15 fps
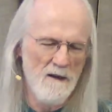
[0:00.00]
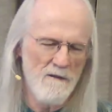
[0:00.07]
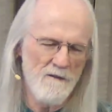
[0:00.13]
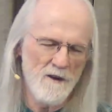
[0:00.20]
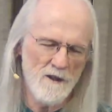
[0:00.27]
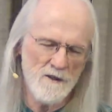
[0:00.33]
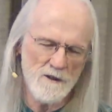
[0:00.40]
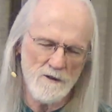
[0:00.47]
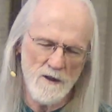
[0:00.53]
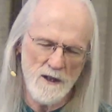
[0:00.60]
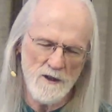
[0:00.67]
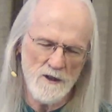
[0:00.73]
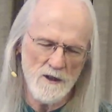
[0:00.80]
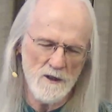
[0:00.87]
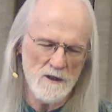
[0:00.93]

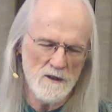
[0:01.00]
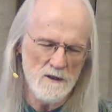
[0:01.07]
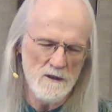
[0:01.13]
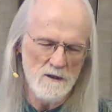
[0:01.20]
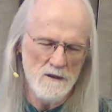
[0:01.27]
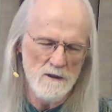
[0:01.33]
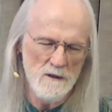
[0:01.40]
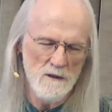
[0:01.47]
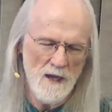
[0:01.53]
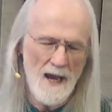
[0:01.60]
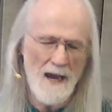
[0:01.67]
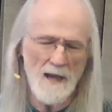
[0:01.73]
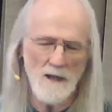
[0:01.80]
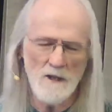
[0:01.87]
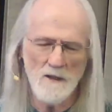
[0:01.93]
frustration,
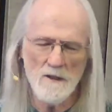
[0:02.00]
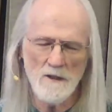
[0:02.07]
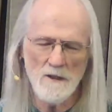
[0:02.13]
anger,